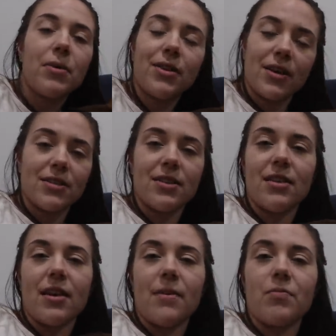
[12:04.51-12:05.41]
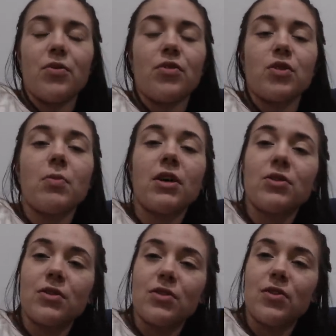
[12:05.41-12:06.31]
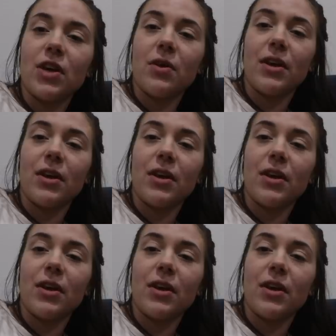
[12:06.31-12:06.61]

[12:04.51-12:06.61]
Big thanks to them for sponsoring this video.